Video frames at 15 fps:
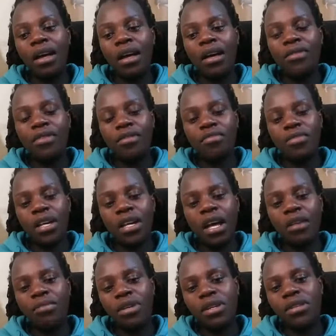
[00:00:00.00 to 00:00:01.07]
from the
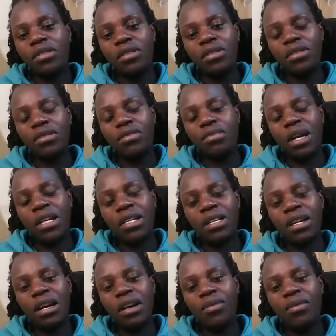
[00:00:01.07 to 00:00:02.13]
chemist." But
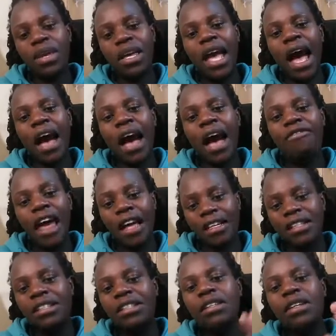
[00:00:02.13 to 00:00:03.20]
we have
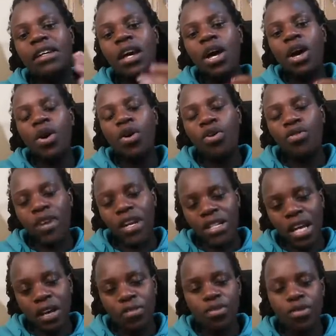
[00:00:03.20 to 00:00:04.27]
learned over
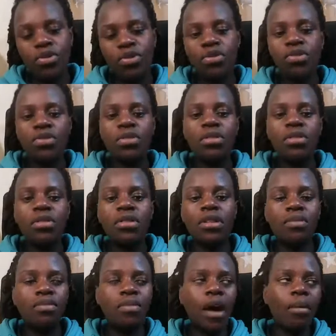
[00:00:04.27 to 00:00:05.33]
time to use
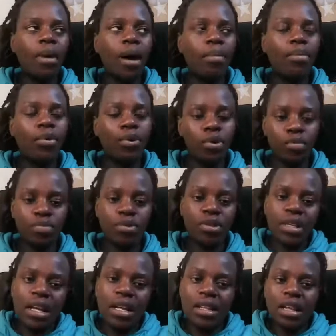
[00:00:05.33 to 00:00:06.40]
our own
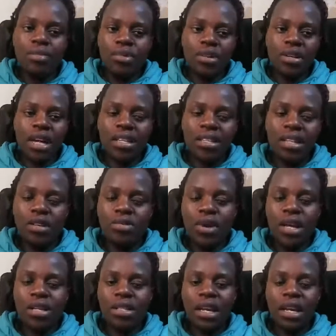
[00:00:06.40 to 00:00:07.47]
product, the products that we
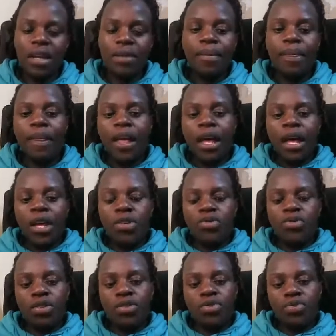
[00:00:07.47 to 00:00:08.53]
are selling,
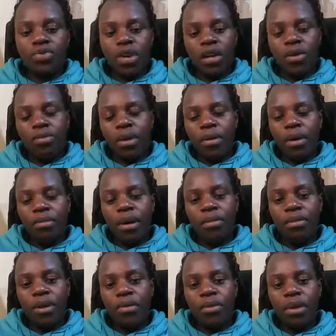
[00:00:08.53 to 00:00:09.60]
to help our
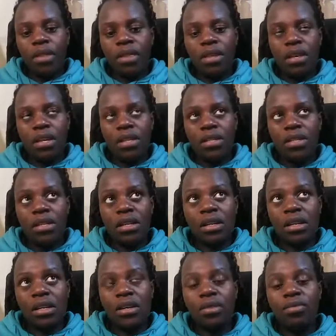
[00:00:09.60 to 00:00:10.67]
baby with his
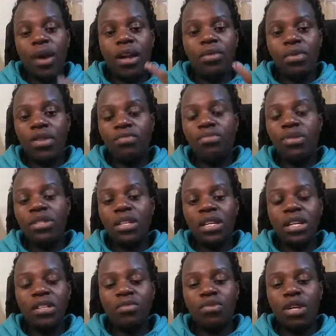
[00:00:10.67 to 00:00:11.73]
one, with boosting
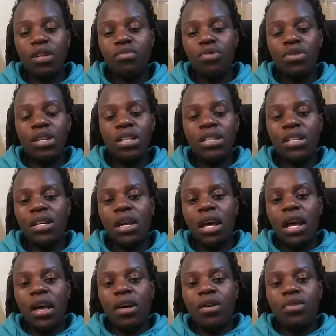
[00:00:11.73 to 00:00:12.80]
his immunity,
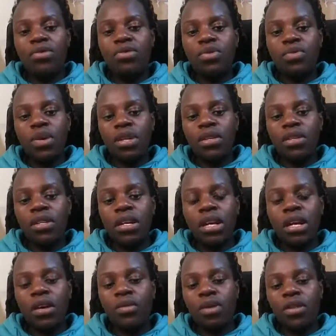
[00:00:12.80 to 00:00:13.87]
also with
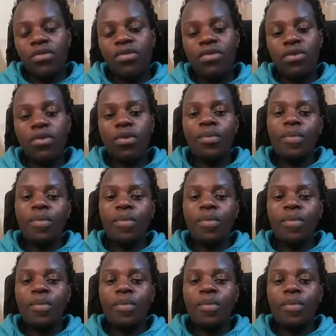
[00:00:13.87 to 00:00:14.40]
dealing with flu,